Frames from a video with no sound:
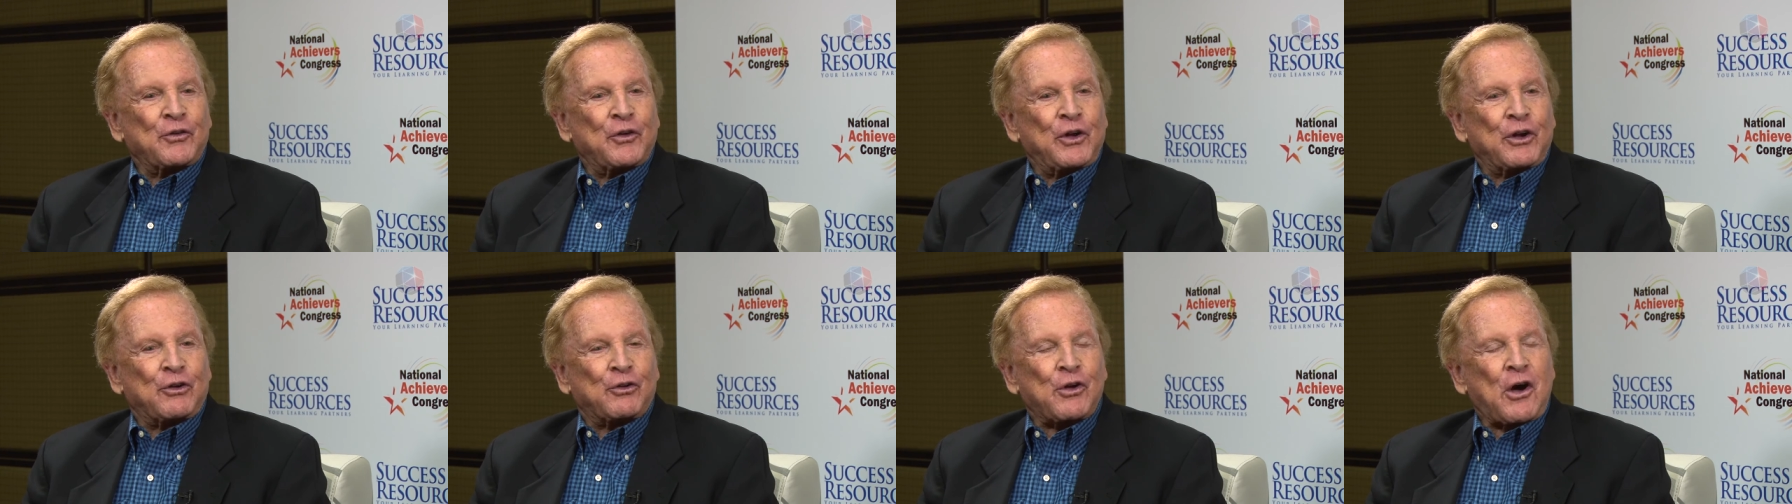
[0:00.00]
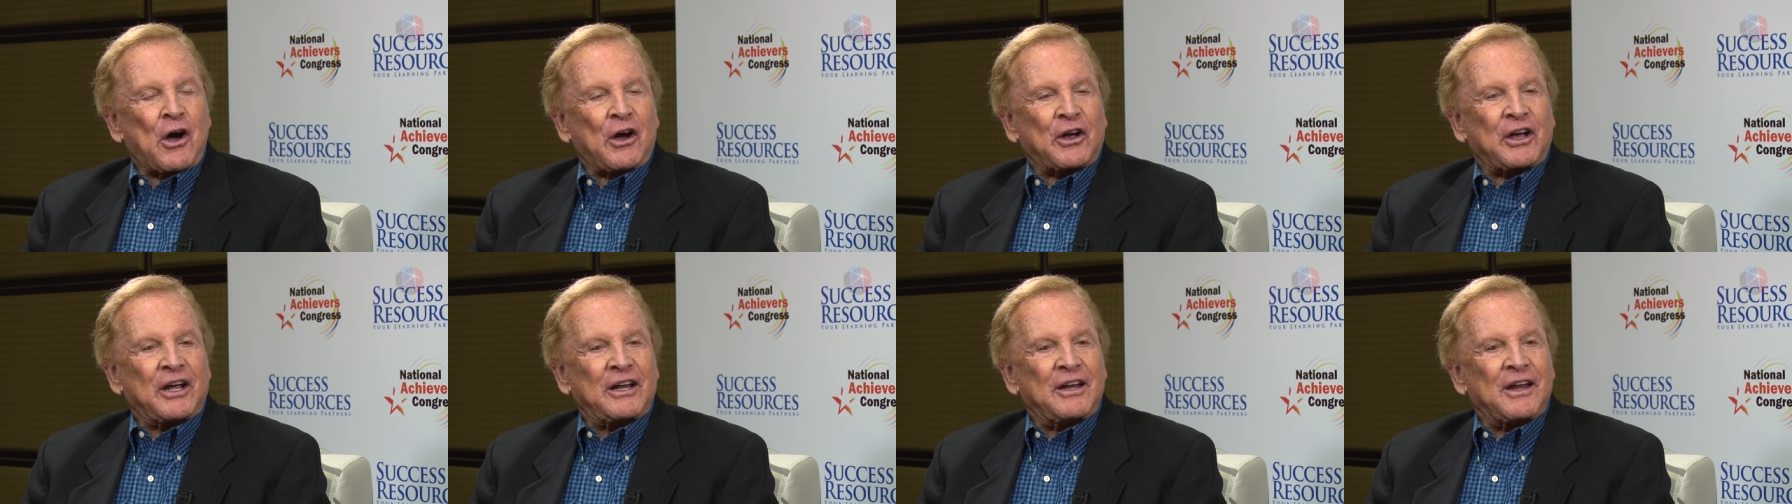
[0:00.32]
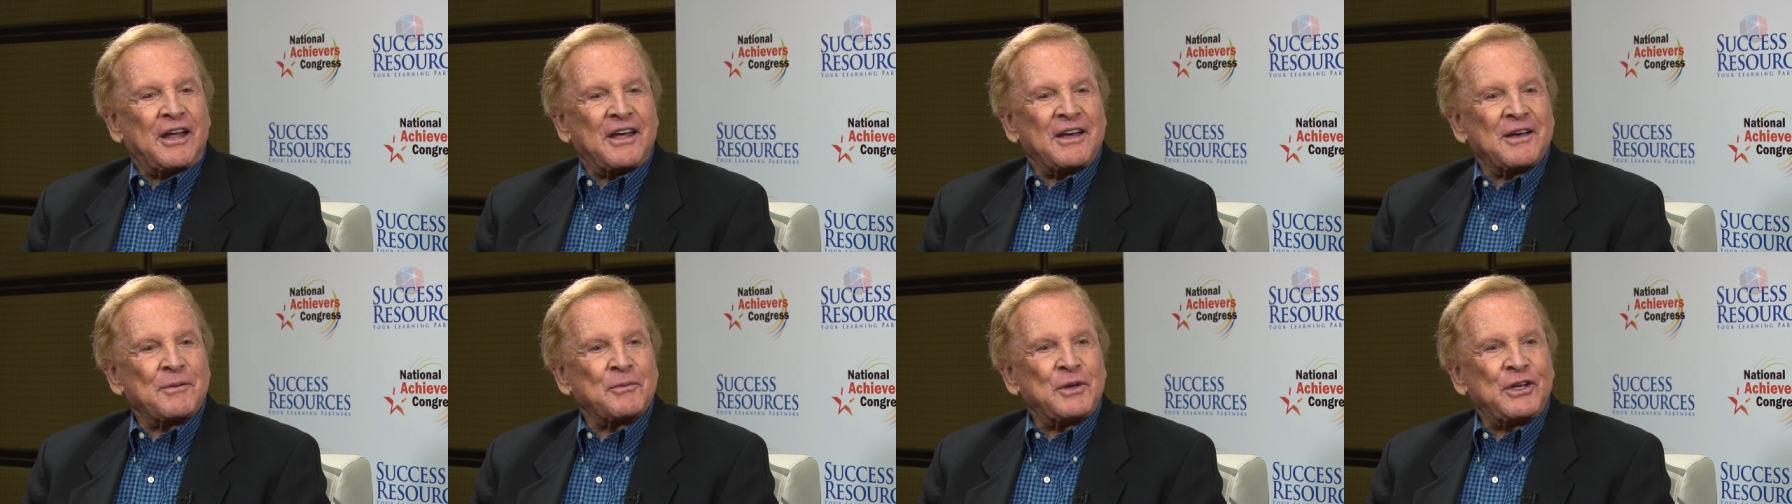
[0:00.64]
we were talking to
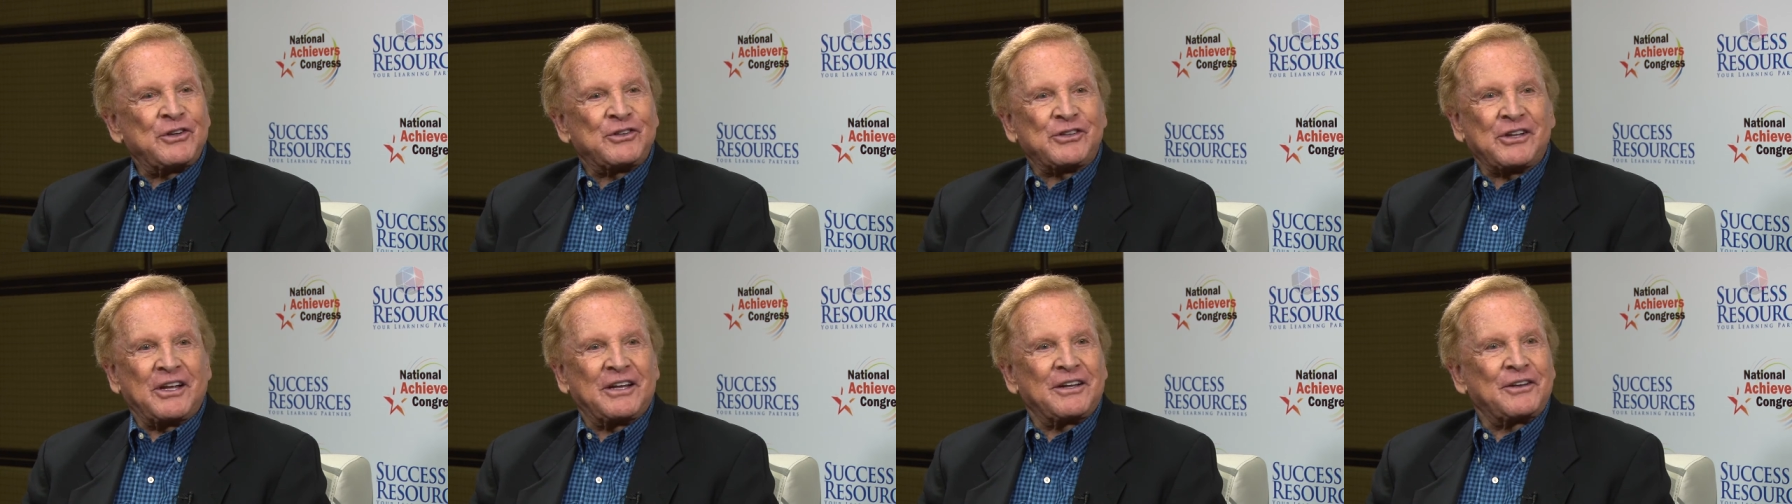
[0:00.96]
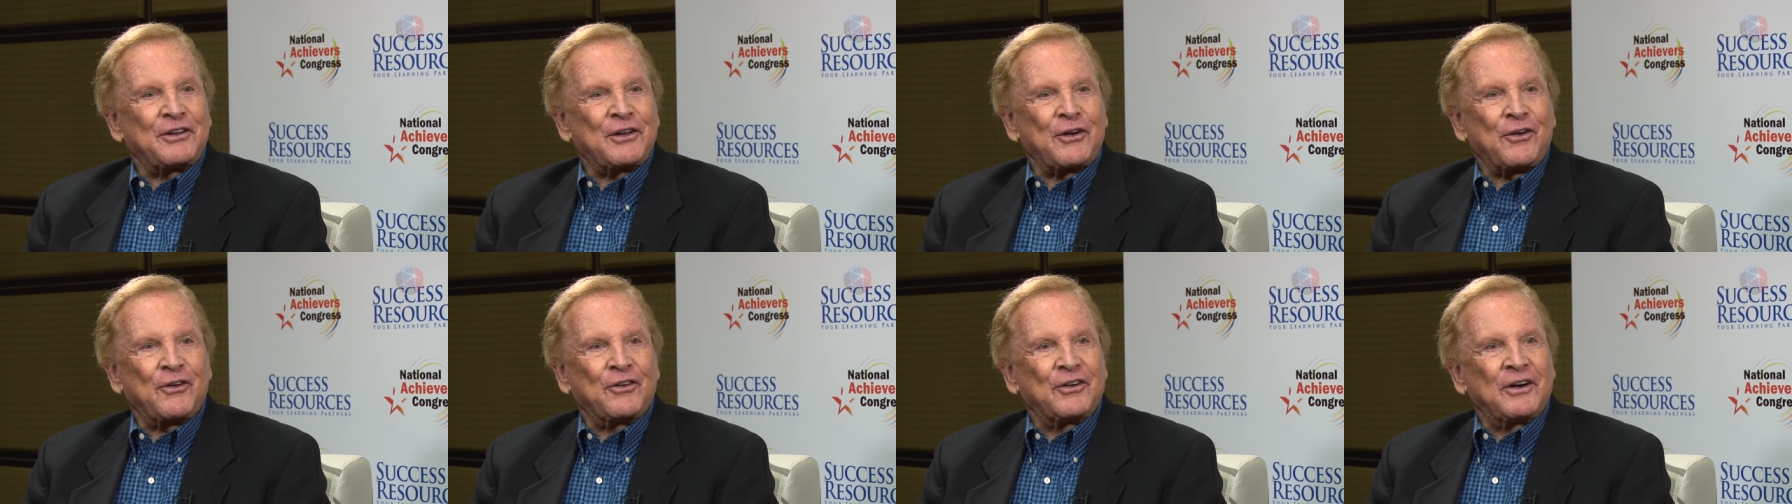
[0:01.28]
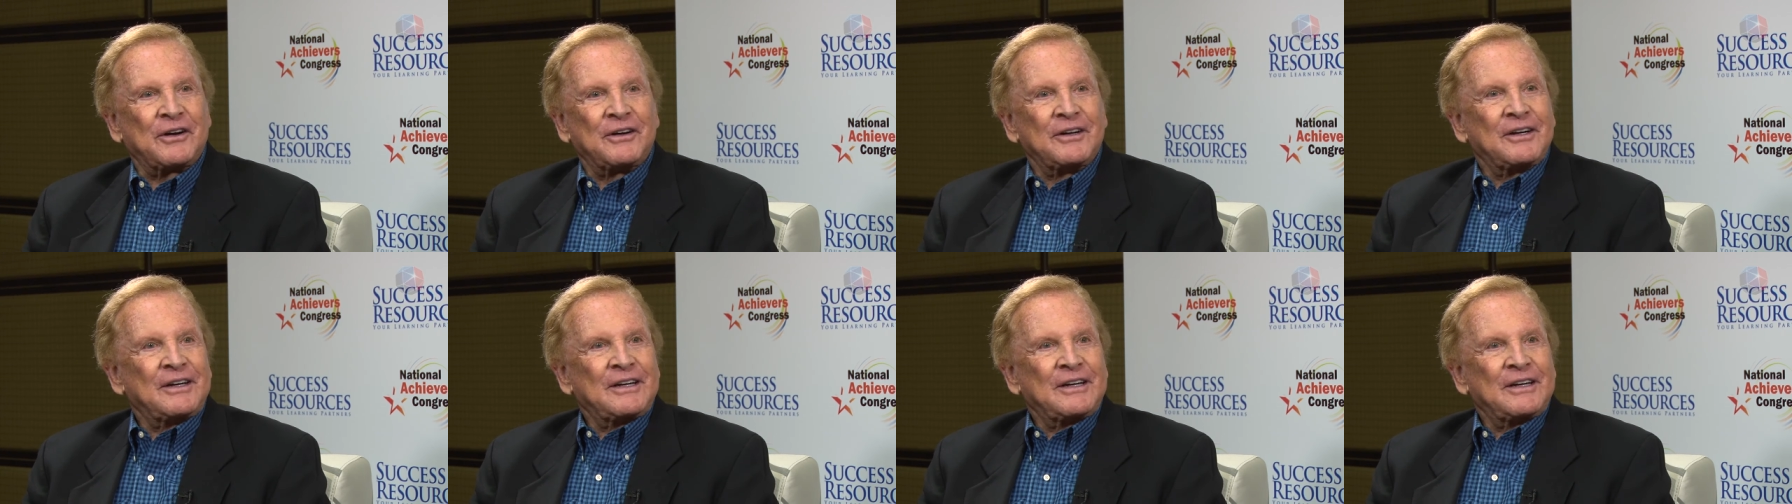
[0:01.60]
him, he said, you know,